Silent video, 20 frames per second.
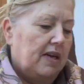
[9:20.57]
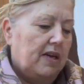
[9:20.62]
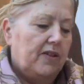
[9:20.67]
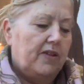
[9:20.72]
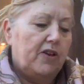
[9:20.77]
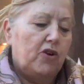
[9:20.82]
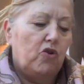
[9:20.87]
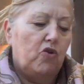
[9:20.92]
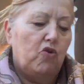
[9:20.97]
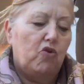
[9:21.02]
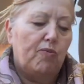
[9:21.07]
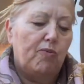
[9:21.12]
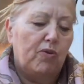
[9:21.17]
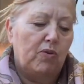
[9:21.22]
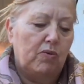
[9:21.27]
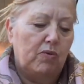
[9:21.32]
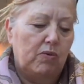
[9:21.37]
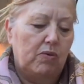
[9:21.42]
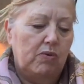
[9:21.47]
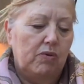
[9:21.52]

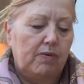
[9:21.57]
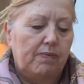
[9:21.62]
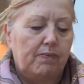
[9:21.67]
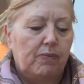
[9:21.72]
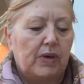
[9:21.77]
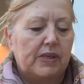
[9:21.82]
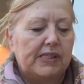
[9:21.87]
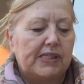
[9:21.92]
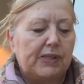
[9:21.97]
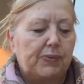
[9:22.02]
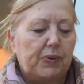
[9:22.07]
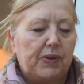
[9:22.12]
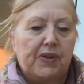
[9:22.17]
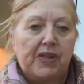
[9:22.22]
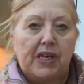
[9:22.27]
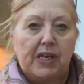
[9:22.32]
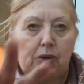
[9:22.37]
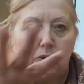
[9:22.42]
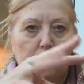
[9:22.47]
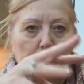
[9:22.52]
normal ones with the
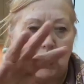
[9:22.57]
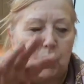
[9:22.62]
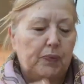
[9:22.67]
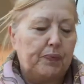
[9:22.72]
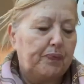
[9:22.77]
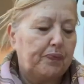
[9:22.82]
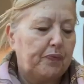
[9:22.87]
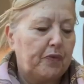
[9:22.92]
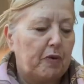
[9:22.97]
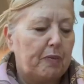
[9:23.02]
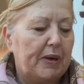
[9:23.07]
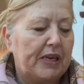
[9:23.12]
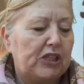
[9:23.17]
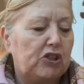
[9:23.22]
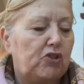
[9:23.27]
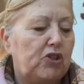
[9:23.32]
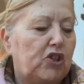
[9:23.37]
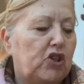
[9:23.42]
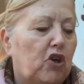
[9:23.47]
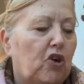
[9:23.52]
little
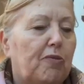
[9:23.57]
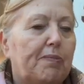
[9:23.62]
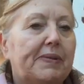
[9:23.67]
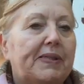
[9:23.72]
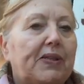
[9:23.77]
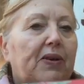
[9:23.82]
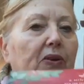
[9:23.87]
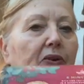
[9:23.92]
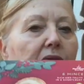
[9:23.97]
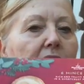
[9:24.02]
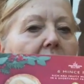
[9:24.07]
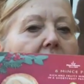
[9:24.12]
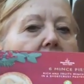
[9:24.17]
pastry tops on.